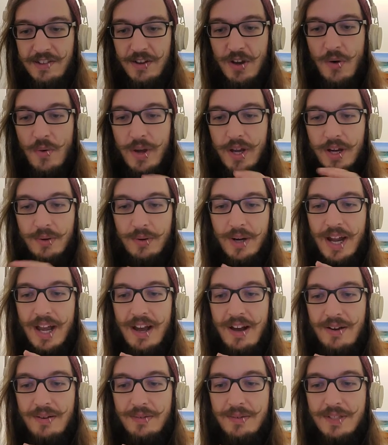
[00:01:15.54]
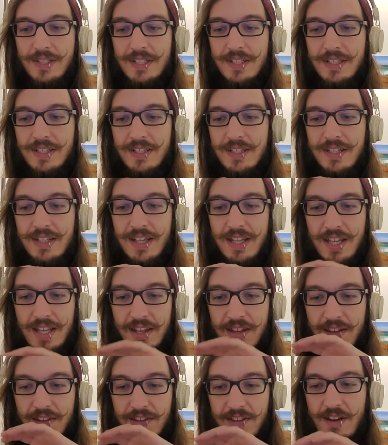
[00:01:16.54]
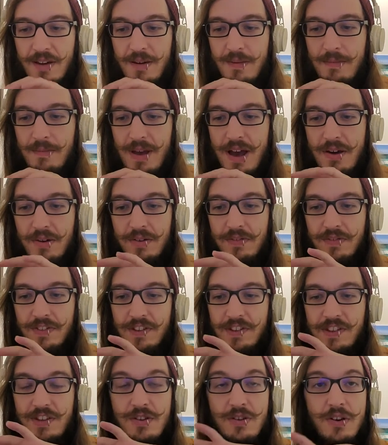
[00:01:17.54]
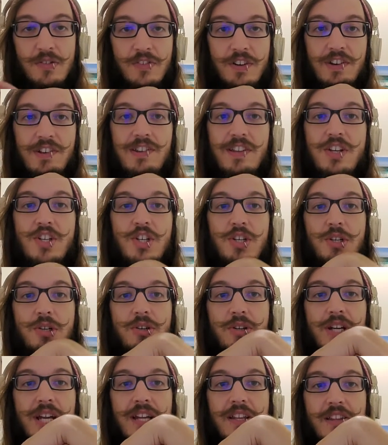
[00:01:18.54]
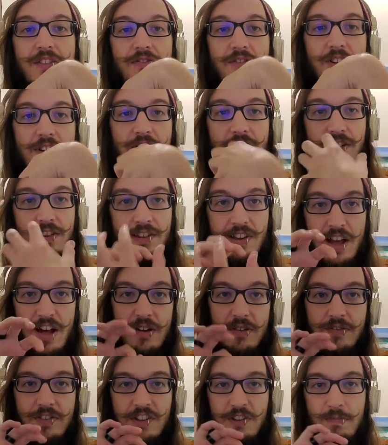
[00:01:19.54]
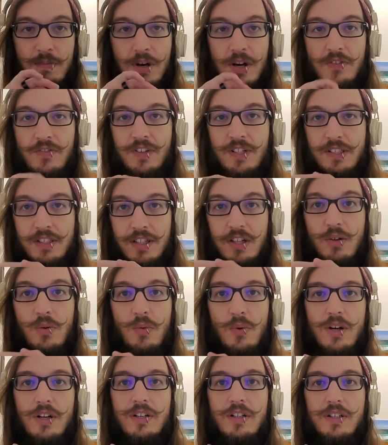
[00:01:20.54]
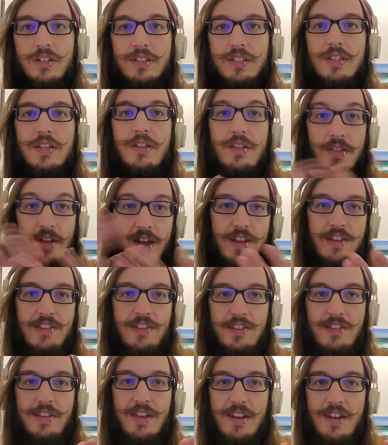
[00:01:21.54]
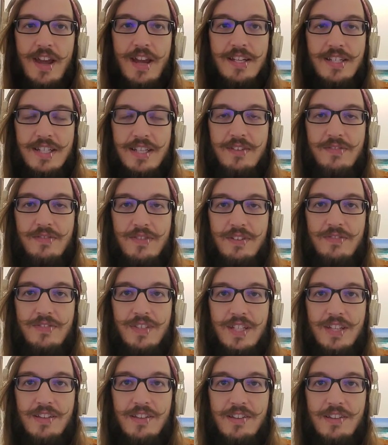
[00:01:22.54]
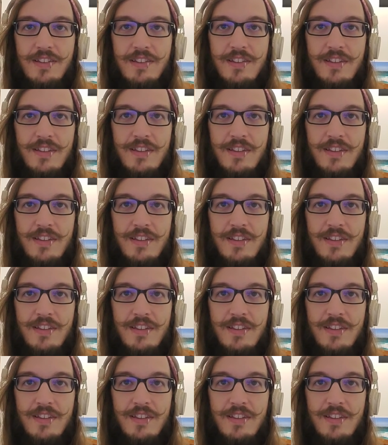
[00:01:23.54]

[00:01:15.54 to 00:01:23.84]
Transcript: going around is out of this universe that she creates for herself, this perfect little world, thus a 1950s